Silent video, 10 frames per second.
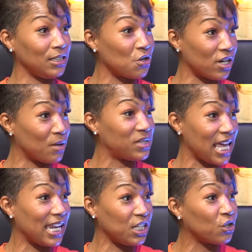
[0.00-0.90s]
you know what I'm
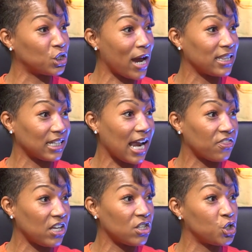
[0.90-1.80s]
saying, and you're attracting the kind of
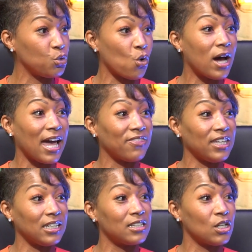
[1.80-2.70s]
thing that you want, I
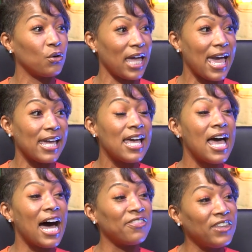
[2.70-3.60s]
think it's okay.
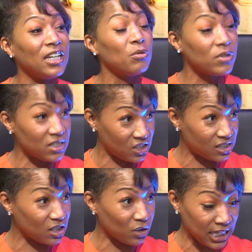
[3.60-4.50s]
I think, just
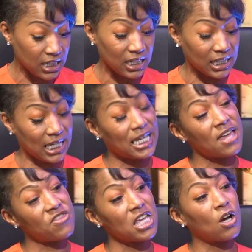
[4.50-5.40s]
to hit it again, I
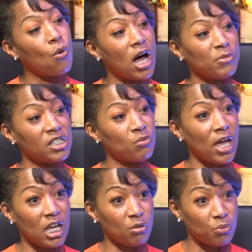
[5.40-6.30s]
think Kwame's
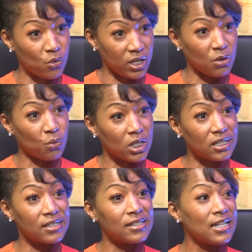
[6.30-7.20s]
main point
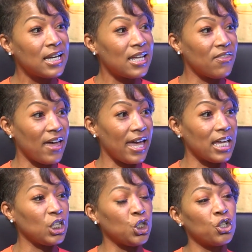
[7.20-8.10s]
was
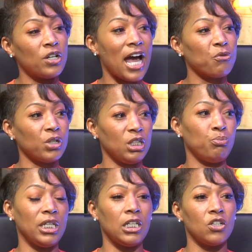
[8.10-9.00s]
that you're not really
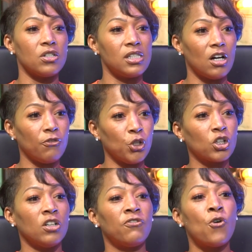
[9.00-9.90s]
being yourself. You're
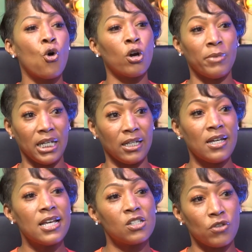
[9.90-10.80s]
conforming
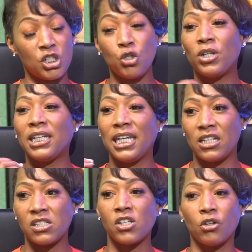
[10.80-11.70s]
so that you can get
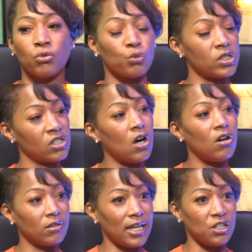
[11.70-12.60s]
a certain
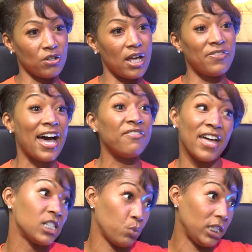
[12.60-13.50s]
result. And you're not, that's
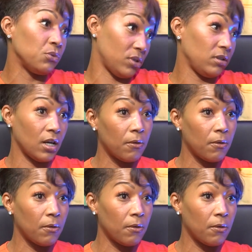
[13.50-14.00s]
right. What he, you